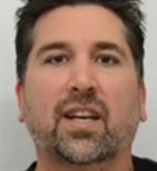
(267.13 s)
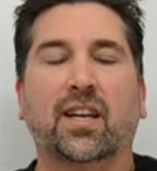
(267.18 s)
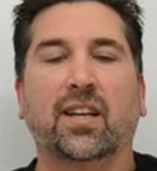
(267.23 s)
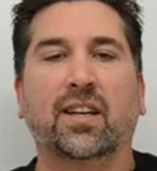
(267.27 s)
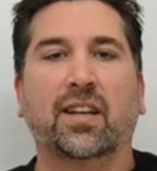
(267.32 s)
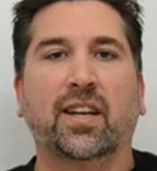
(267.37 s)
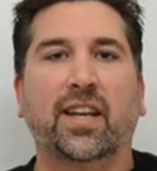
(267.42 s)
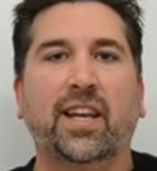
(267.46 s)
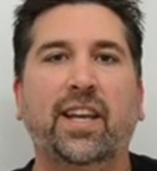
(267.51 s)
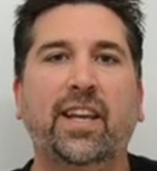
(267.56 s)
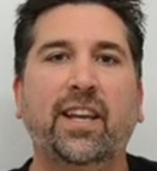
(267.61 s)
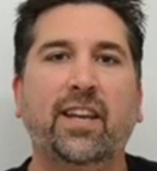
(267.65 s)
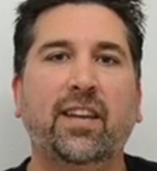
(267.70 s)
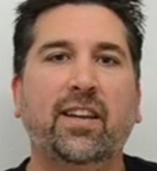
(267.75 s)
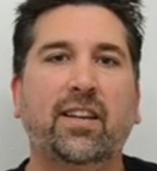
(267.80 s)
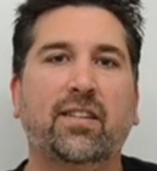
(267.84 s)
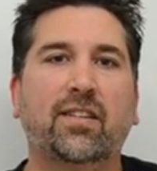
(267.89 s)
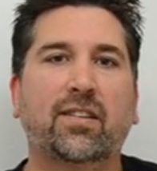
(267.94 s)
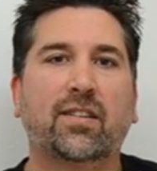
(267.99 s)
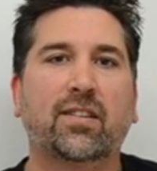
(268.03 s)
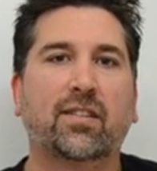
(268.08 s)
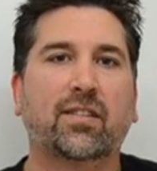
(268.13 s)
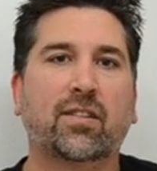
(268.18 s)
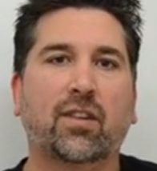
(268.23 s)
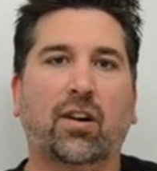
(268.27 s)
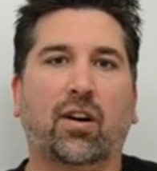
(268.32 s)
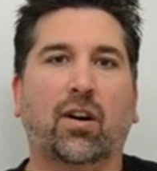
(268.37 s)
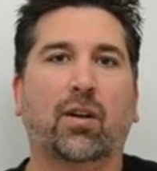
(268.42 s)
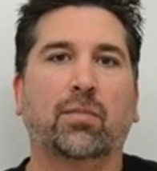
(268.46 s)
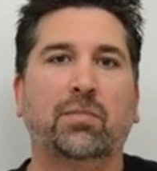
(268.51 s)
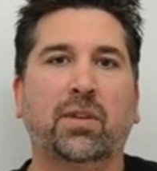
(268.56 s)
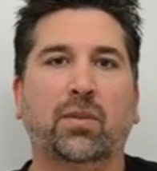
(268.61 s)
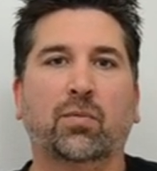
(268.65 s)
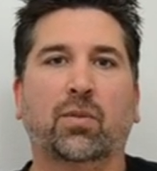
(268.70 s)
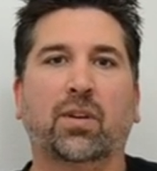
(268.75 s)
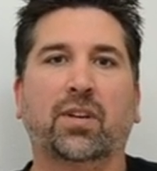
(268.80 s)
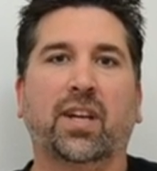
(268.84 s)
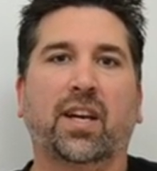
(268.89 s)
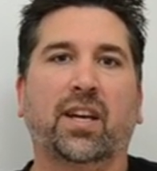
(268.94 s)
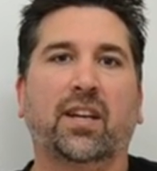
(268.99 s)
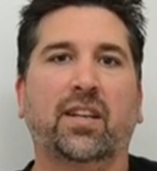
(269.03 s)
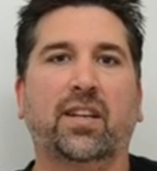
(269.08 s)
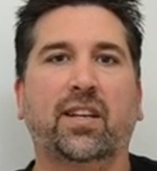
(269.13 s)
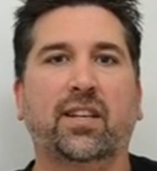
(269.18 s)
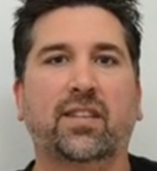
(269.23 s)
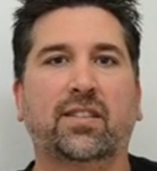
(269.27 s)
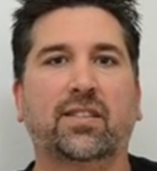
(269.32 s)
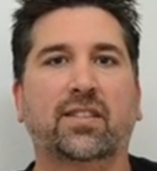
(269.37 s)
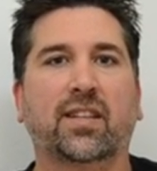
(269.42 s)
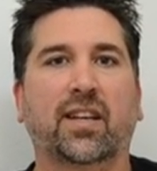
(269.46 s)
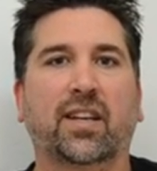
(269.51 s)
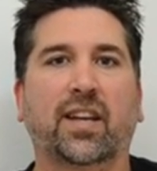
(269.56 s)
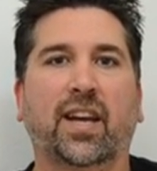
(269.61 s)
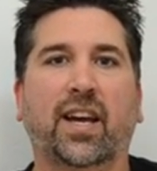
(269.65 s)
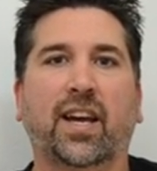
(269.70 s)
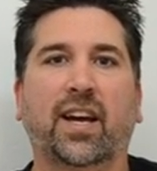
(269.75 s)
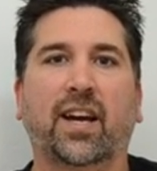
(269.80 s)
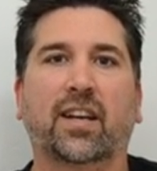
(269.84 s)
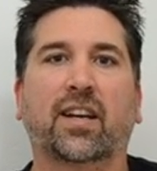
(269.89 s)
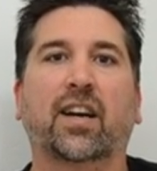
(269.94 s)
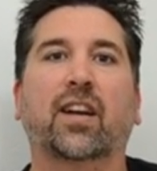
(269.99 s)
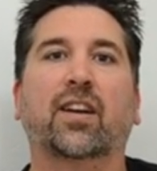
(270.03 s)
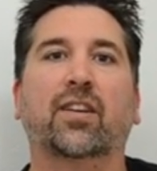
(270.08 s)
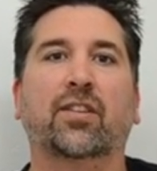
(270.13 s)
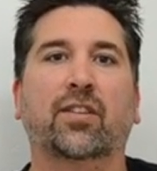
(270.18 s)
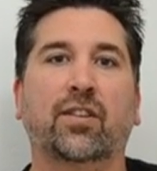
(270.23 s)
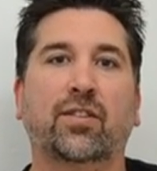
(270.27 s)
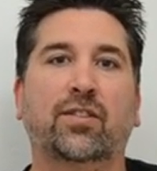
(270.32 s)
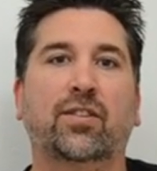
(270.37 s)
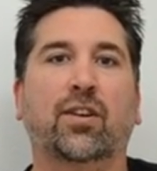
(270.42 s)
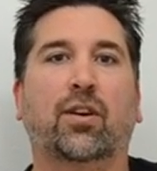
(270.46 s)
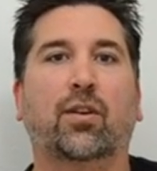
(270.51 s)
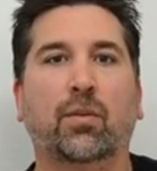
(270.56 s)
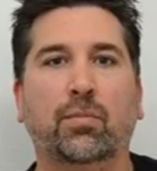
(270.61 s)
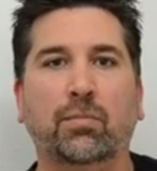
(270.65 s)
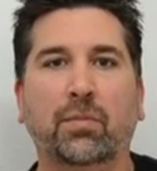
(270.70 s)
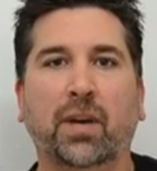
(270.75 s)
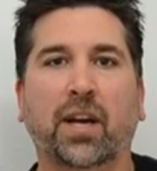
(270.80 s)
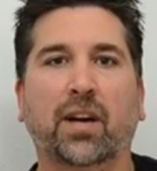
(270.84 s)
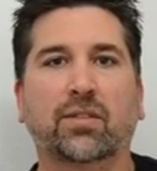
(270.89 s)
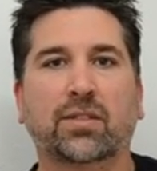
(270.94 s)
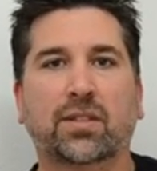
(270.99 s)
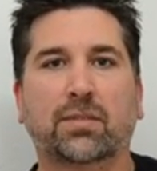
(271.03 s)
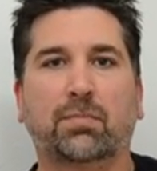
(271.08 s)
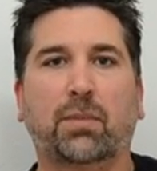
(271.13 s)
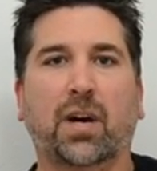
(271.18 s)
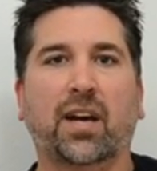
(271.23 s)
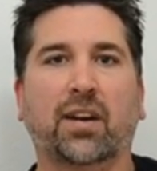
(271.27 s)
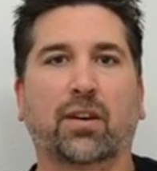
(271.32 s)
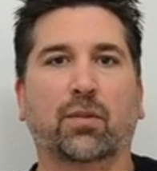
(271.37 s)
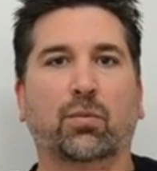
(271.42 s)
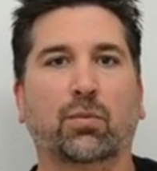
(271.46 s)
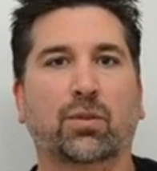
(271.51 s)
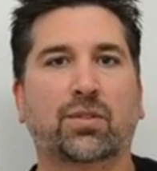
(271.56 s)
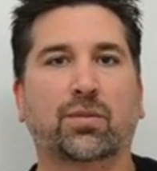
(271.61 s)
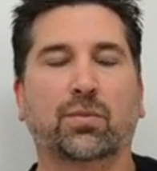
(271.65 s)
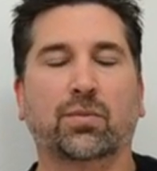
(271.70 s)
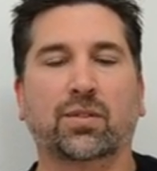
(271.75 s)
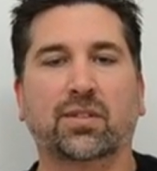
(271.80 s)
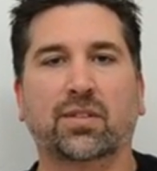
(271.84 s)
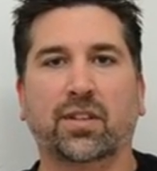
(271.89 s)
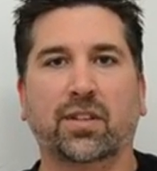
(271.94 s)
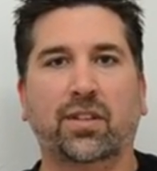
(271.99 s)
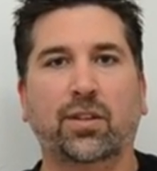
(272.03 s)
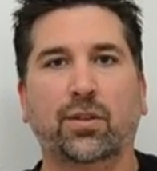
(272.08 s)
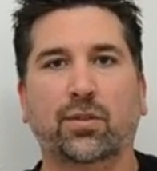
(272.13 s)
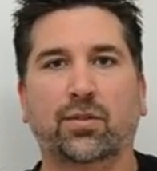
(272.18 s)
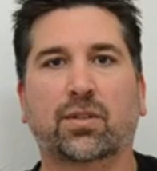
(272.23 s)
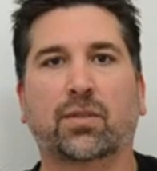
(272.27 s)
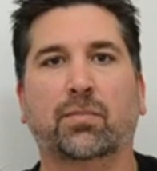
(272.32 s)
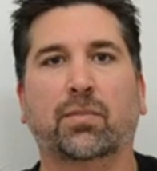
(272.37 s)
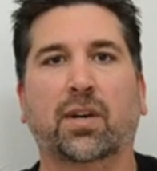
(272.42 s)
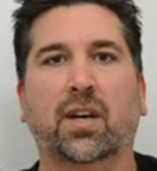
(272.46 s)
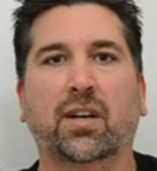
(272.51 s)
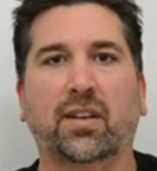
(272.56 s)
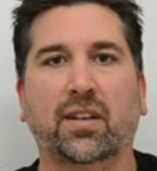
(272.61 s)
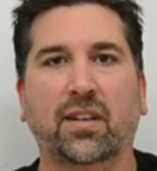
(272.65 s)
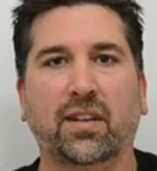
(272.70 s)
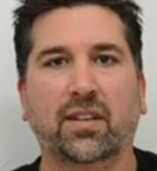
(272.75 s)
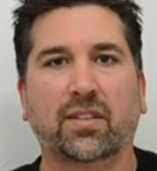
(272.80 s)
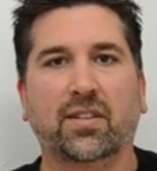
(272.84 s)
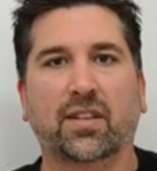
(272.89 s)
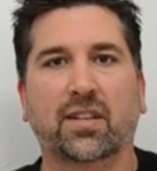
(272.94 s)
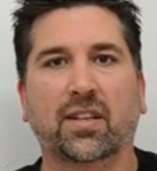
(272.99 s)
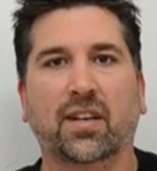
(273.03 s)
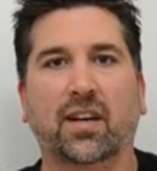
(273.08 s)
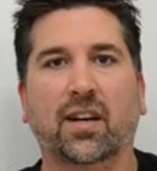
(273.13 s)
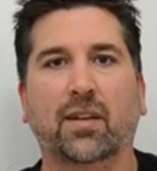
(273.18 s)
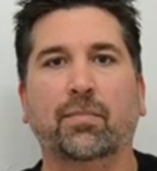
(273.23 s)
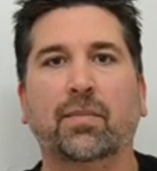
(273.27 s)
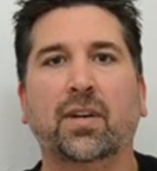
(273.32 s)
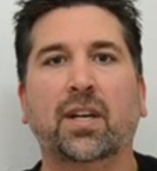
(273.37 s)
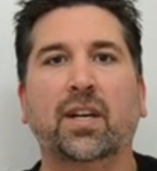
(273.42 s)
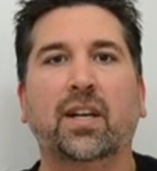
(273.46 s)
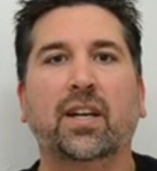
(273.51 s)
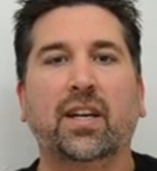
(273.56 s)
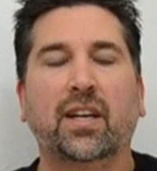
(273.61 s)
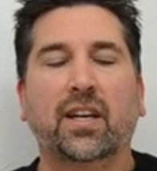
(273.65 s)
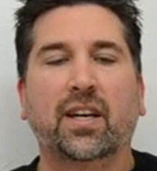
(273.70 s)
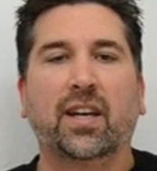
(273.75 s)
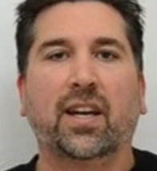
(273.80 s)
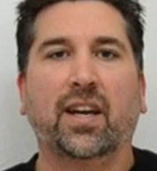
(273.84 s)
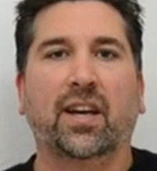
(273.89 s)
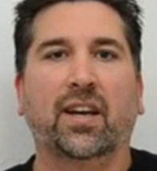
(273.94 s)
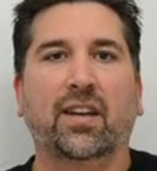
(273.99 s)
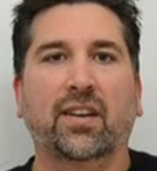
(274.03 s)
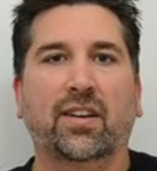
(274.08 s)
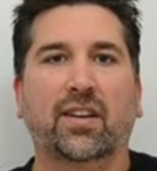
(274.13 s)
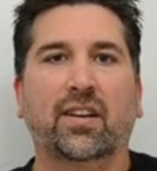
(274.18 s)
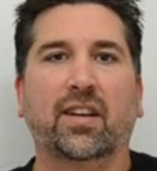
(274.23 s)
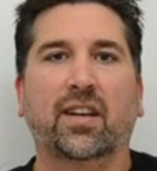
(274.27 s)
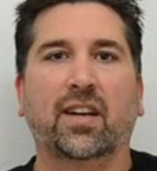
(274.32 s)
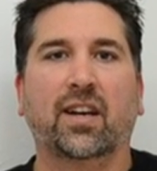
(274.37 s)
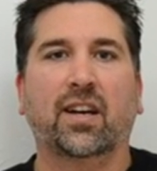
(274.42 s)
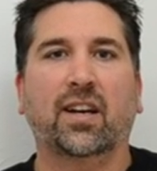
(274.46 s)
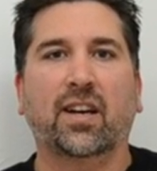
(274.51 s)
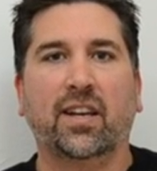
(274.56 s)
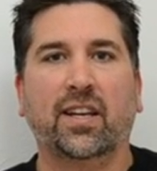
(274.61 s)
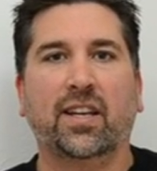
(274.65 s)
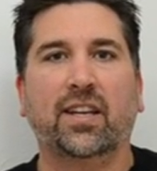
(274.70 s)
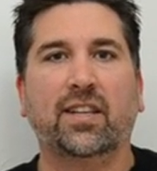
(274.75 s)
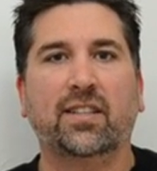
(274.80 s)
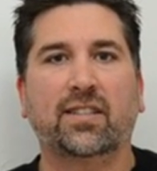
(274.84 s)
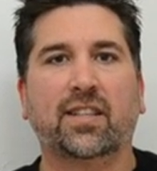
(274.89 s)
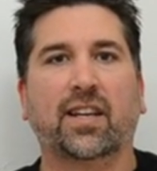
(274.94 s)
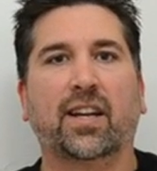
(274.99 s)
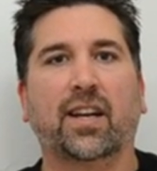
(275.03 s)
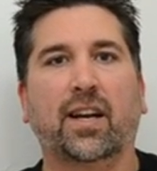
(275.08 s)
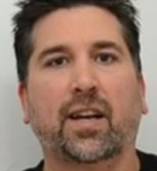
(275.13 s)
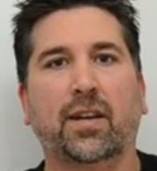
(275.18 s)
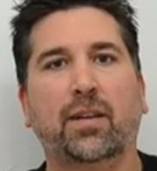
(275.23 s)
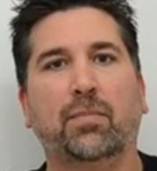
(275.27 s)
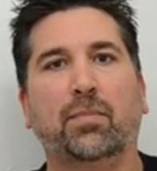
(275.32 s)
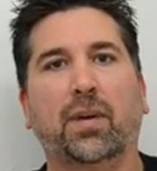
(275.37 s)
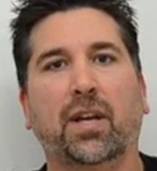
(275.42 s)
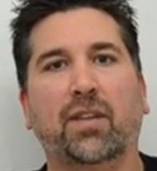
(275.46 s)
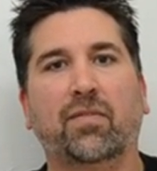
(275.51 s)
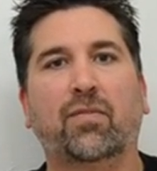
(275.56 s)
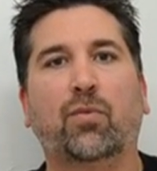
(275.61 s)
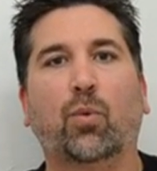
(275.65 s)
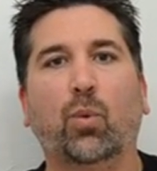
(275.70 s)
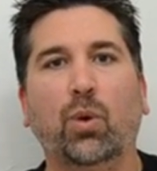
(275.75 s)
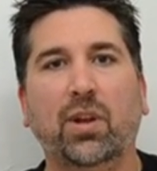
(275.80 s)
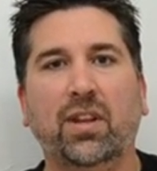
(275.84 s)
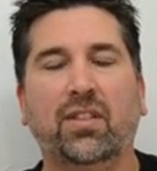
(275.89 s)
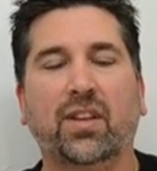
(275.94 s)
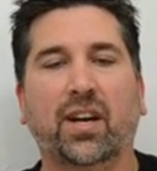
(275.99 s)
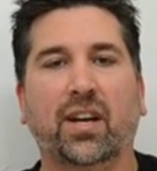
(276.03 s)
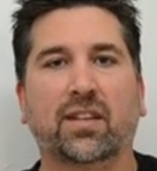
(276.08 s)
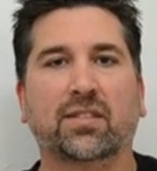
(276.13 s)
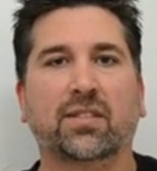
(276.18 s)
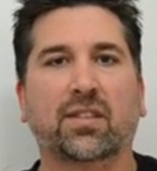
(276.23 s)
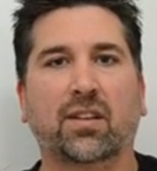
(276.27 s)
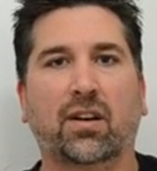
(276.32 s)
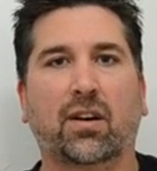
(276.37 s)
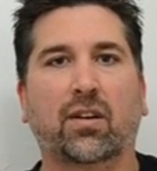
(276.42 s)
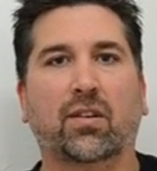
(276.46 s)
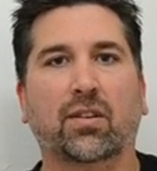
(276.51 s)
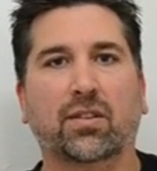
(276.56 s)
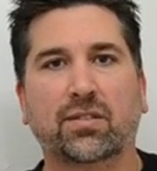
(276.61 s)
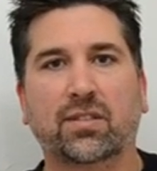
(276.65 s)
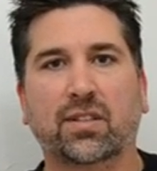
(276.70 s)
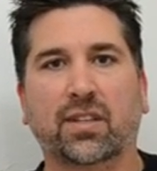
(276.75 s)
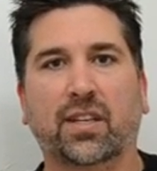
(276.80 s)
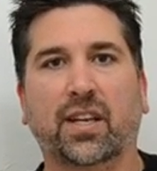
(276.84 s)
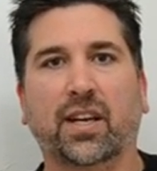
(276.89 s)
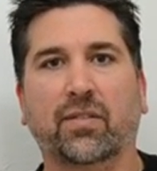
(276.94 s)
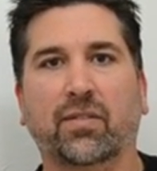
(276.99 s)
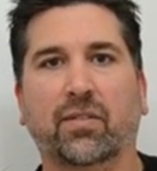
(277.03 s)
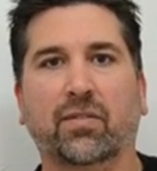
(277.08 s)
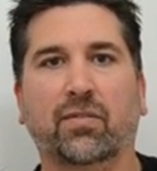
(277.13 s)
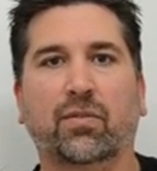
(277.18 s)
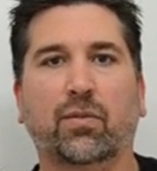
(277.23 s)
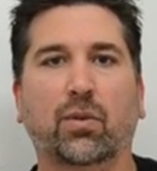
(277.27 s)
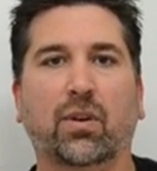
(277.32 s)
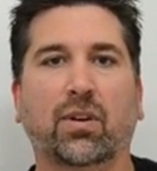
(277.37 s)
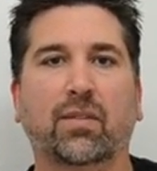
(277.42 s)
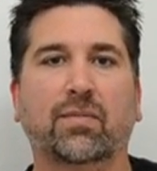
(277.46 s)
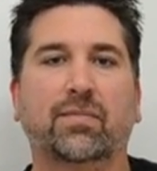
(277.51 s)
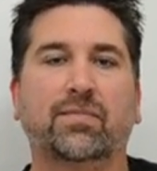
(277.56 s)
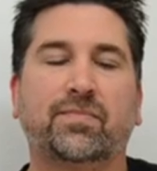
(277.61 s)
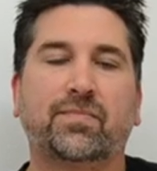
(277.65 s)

And he called me one day and he said, hey, I got an adult male spider, which was a huge commodity at the time. And he said he paid $40,000 to Kevin for it.